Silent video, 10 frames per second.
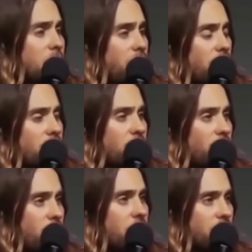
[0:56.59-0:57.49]
But as far
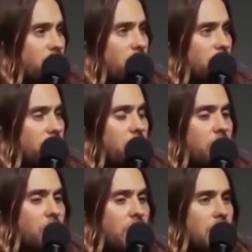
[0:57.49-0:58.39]
as creative
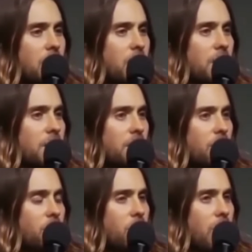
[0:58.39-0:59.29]
dreams go, uh,
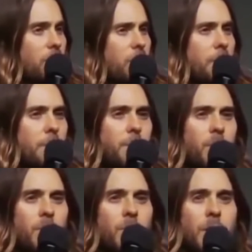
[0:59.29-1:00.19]
you know, I
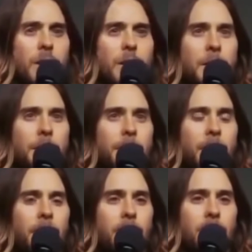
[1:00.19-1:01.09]
remember.
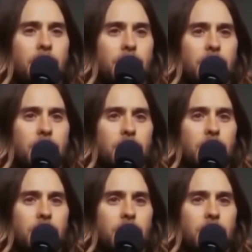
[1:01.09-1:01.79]
Uh,